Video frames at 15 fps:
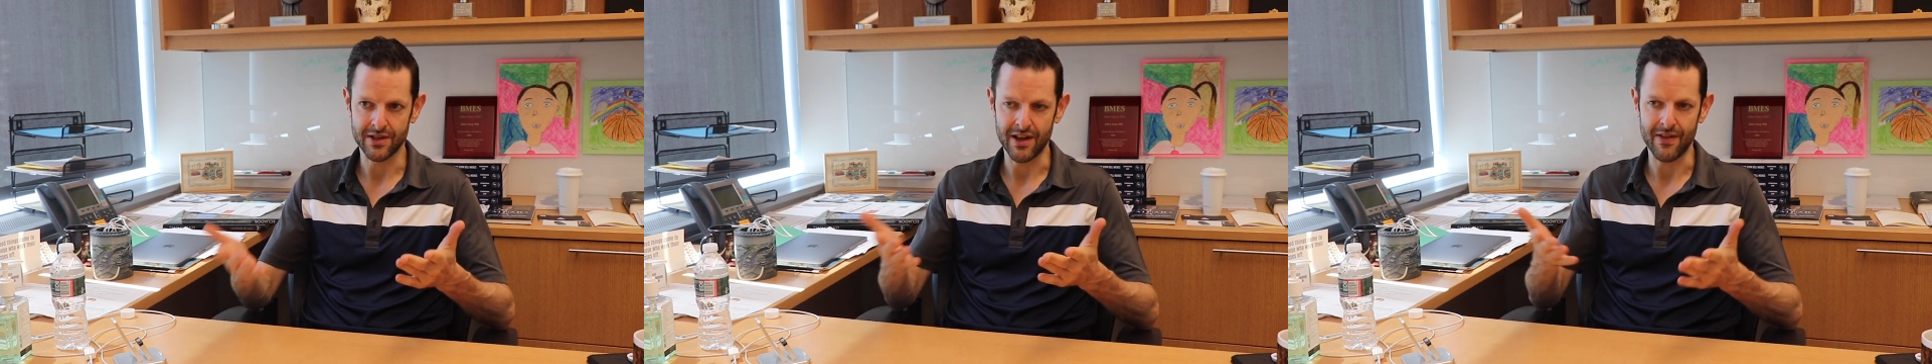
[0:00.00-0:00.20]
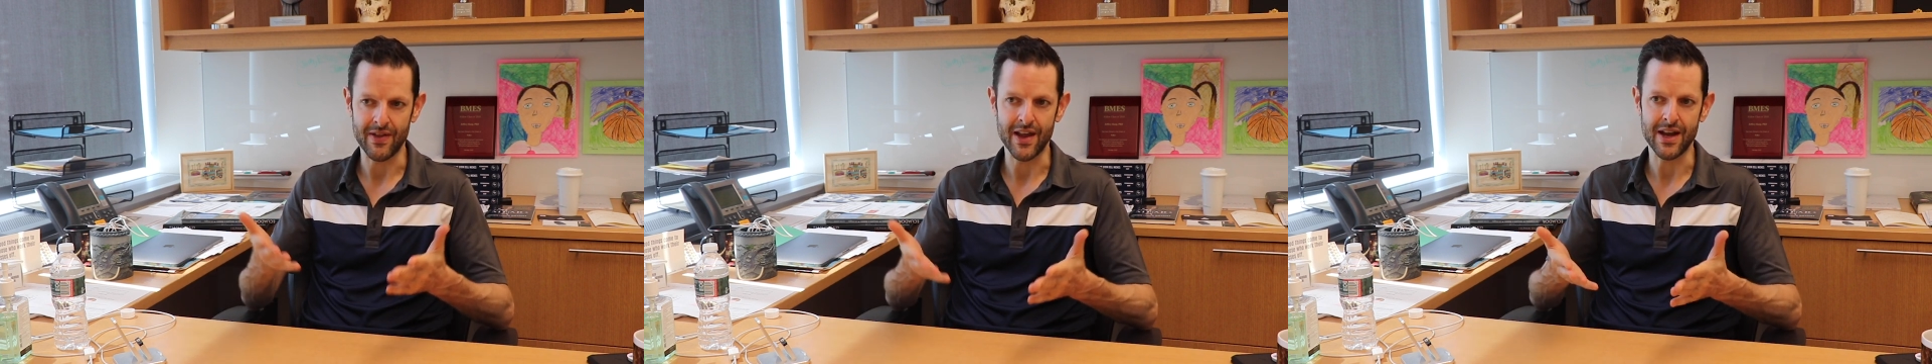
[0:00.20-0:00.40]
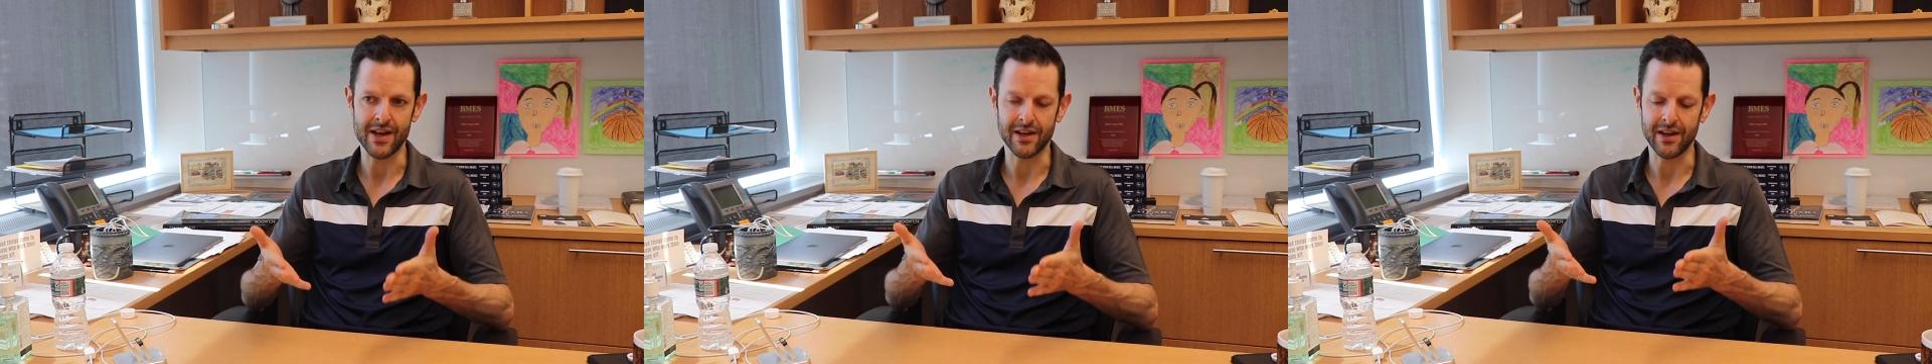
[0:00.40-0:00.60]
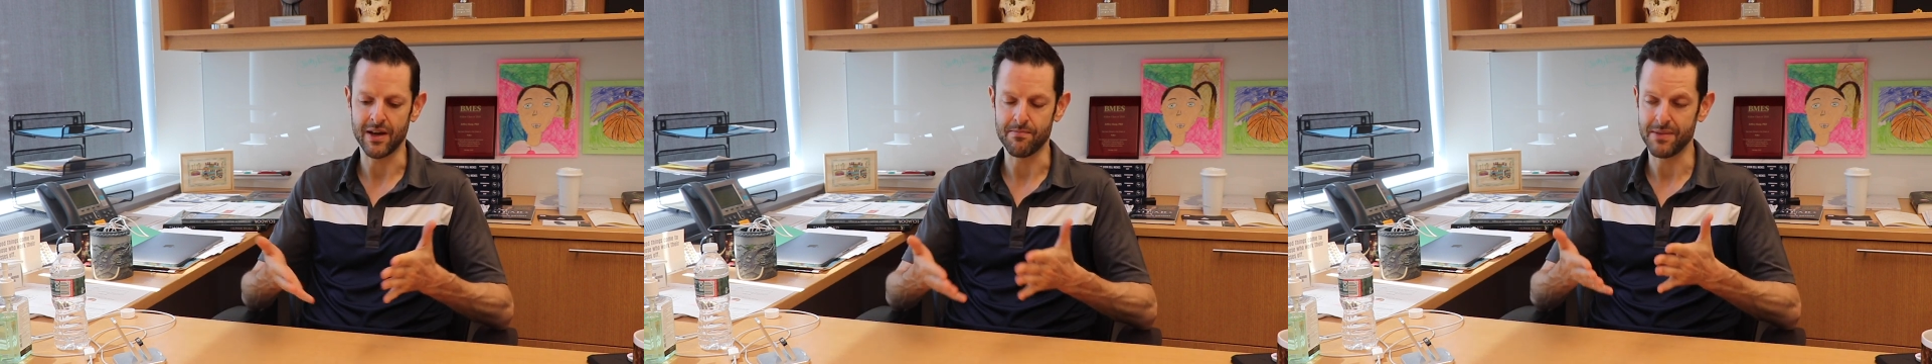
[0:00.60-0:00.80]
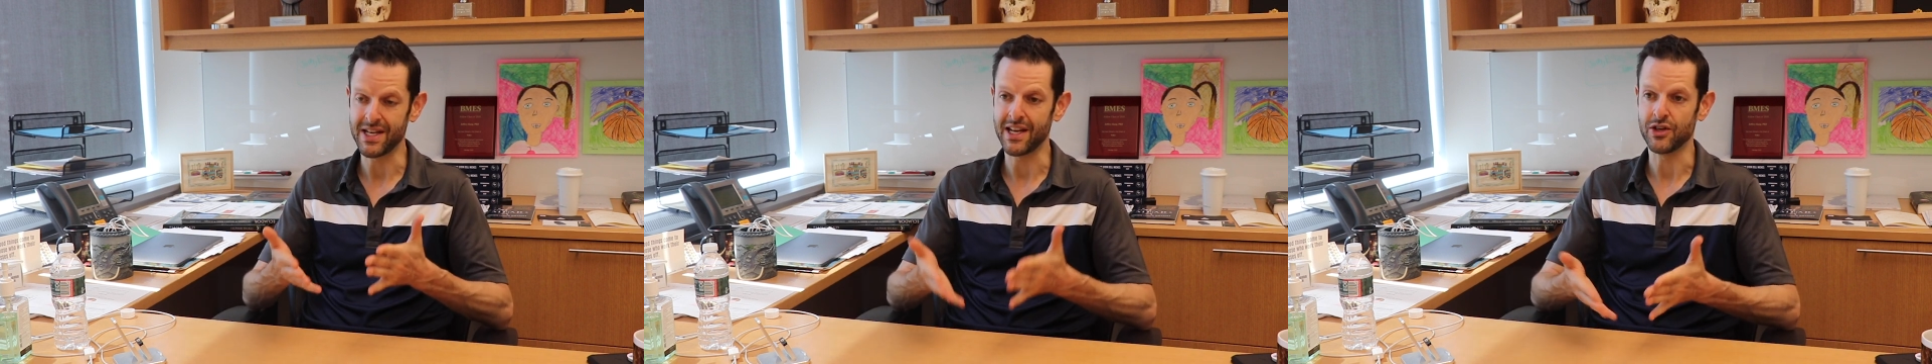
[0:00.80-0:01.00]
than they
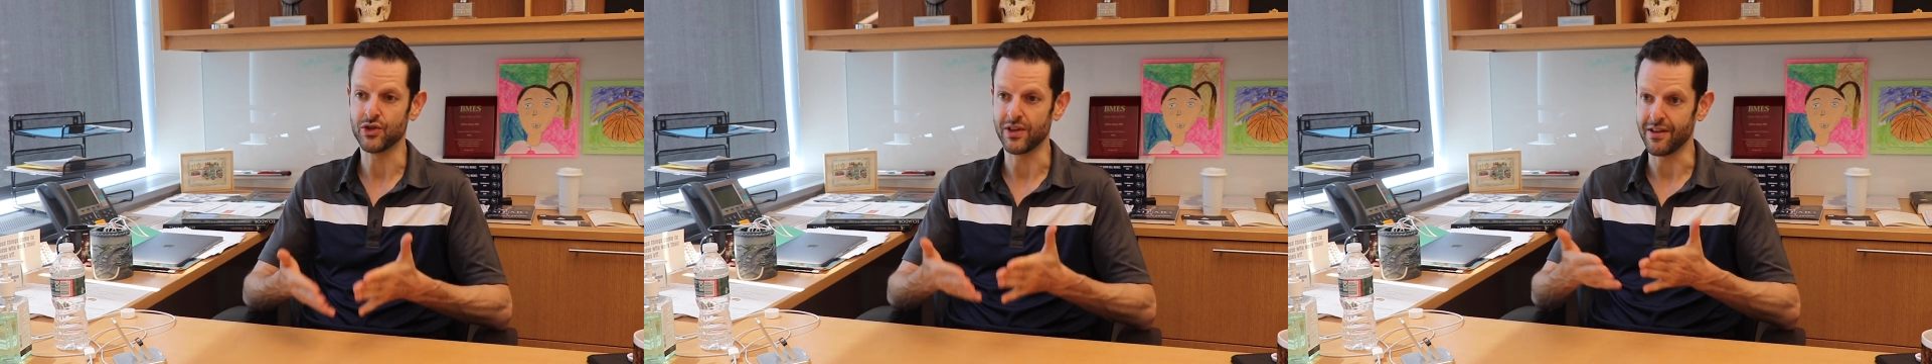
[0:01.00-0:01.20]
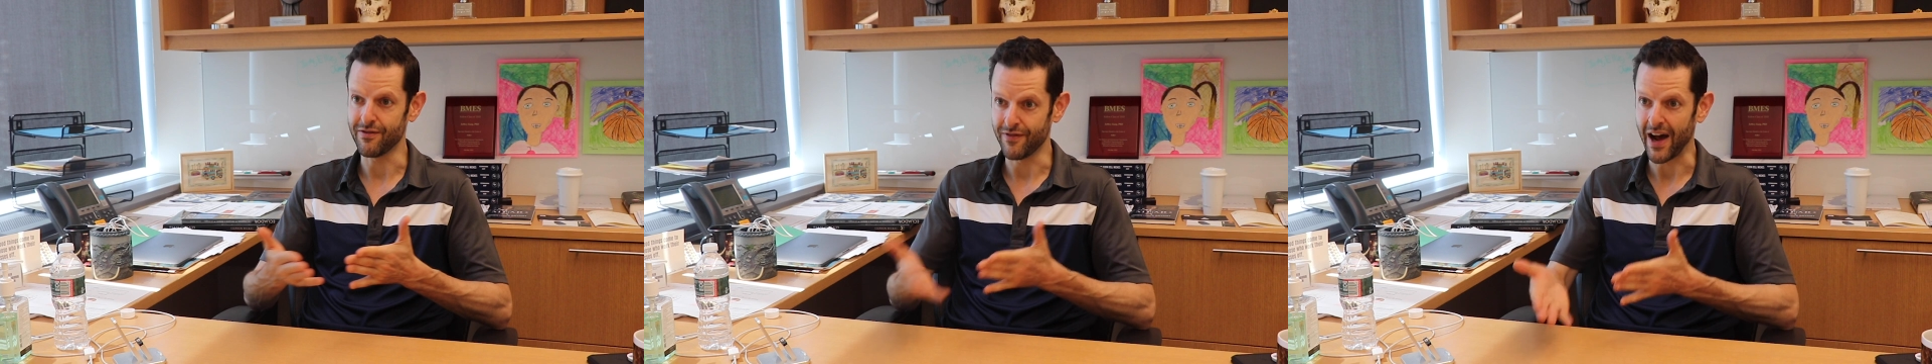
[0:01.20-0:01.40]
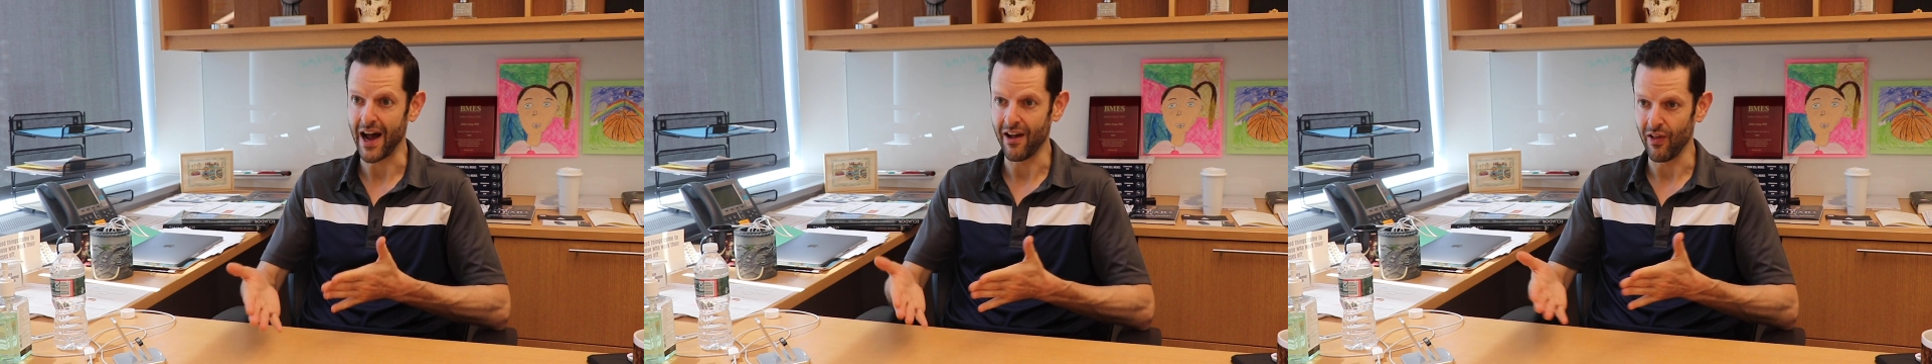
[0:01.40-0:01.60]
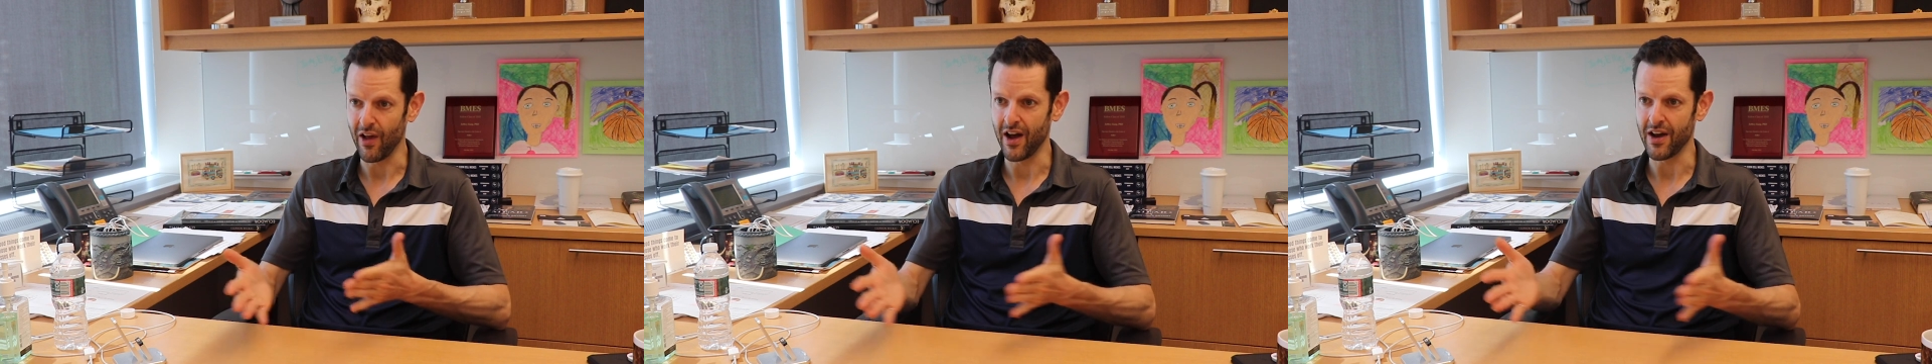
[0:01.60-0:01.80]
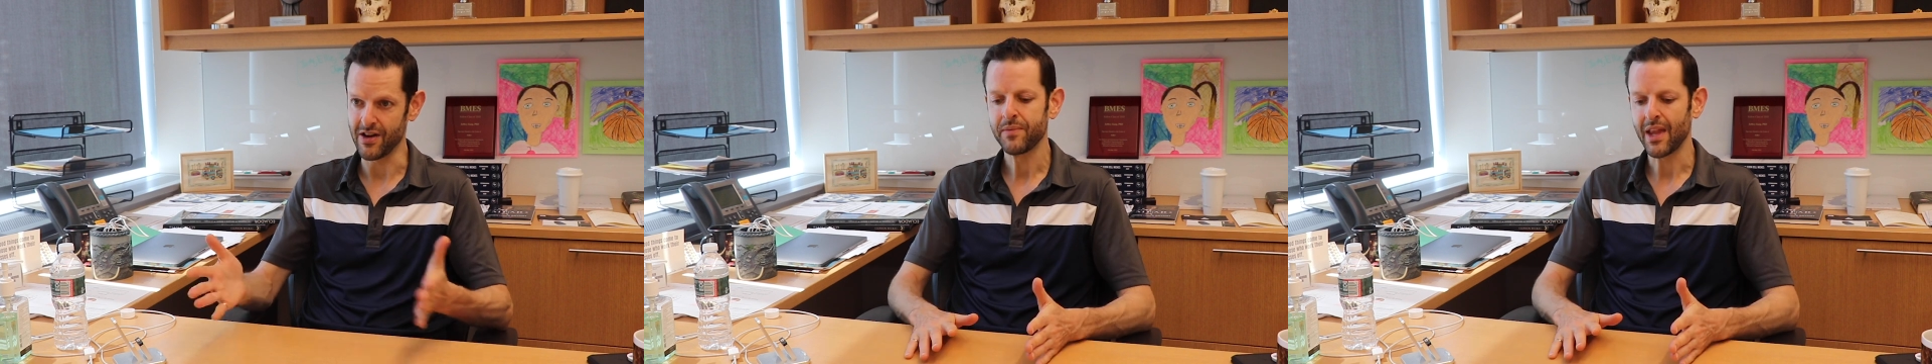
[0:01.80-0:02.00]
can potentially file
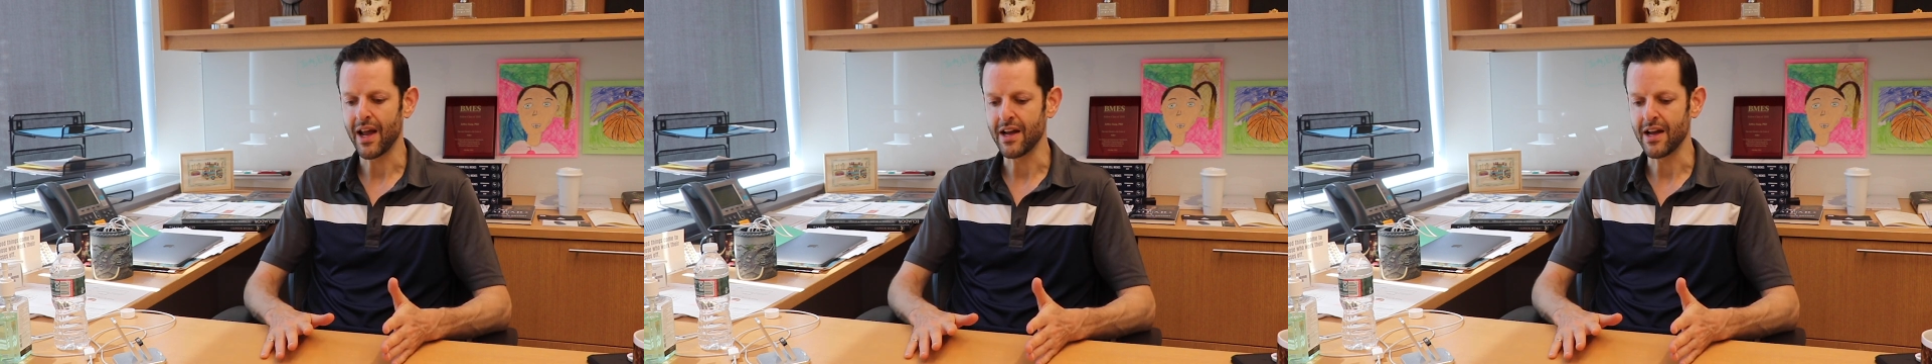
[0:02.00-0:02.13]
on.